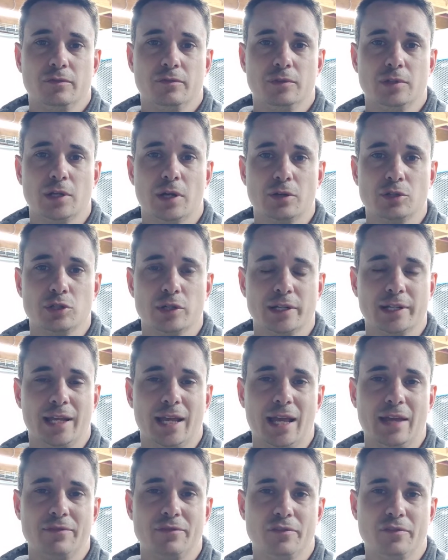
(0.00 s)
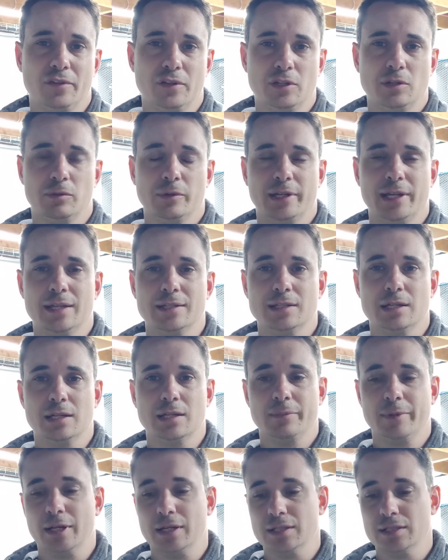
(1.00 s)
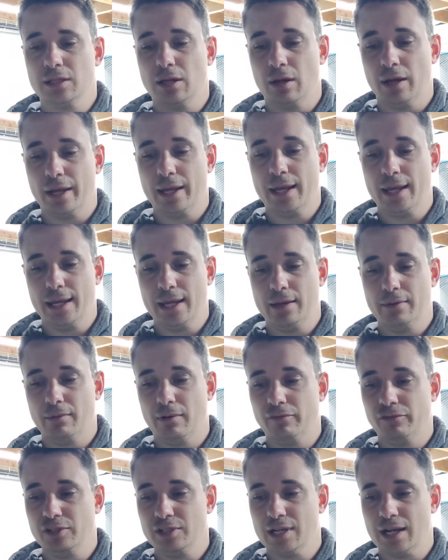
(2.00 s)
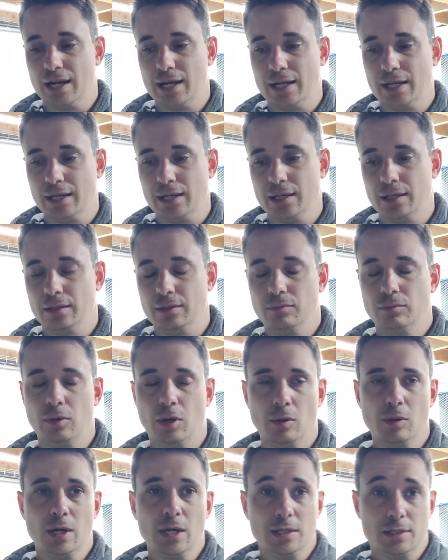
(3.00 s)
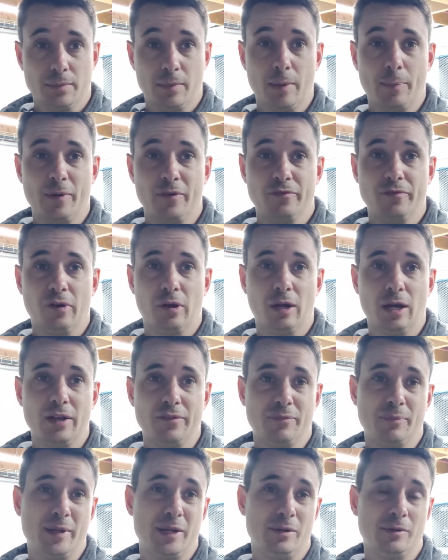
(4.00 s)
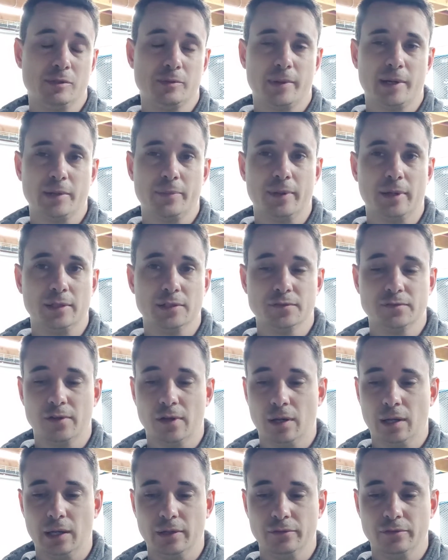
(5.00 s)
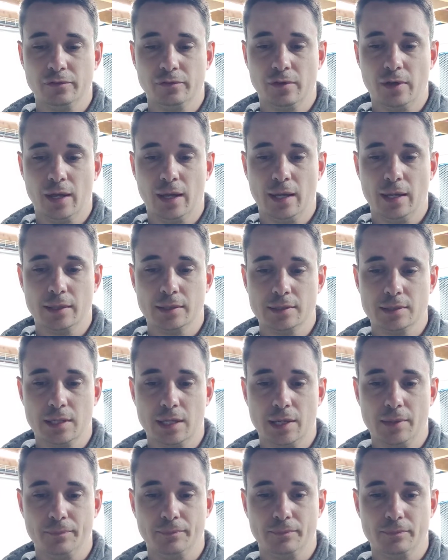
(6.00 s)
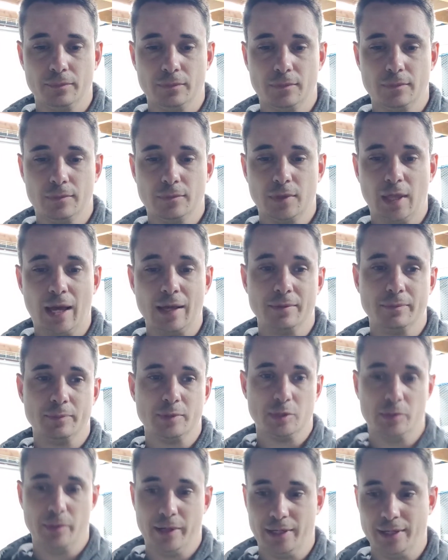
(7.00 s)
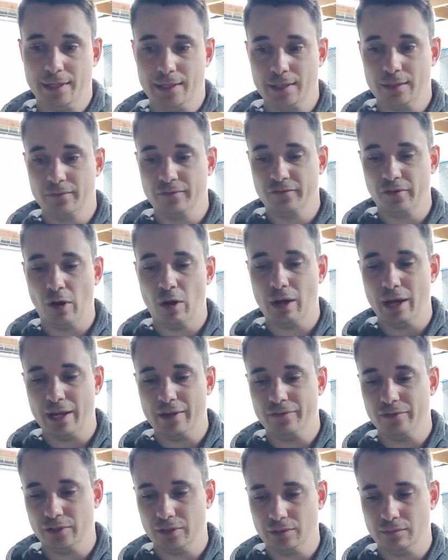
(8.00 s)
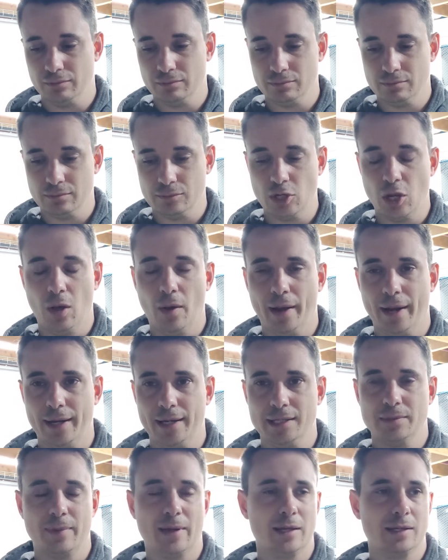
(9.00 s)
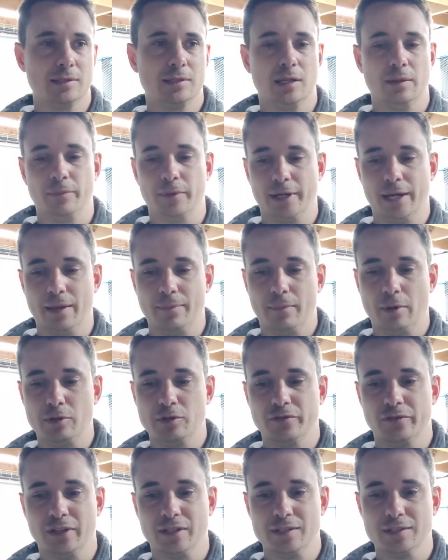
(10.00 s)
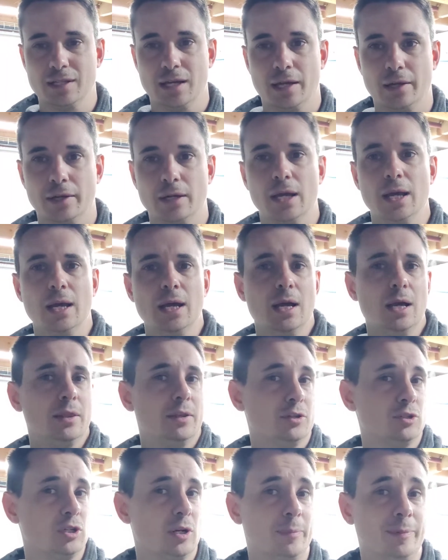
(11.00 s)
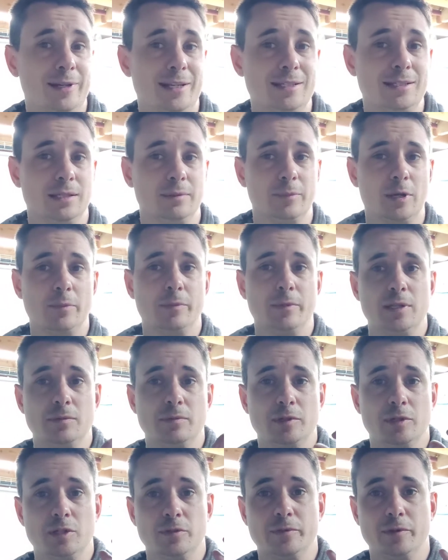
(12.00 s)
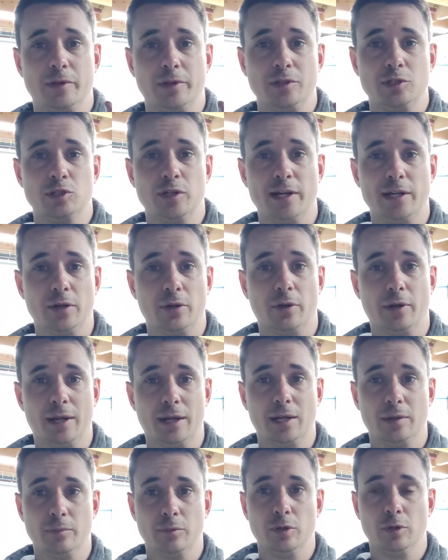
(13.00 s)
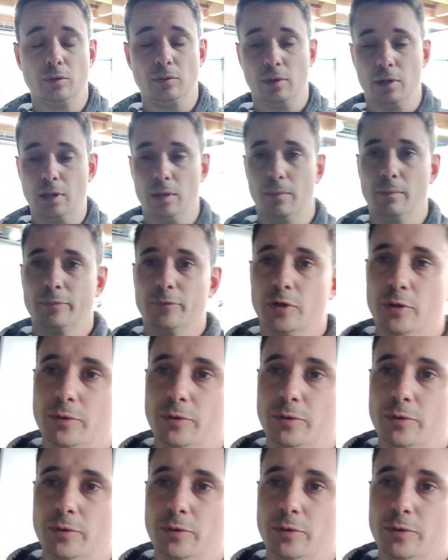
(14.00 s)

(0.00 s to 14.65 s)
you know, trying to get everything that you want to get done. I mean, I start here every day so I'm up at 5, I'm here at 5:20, and that between 5 and 9 is about the time that I get most things done. The trouble is at the moment is because we're doing the training on Nakamura, I'm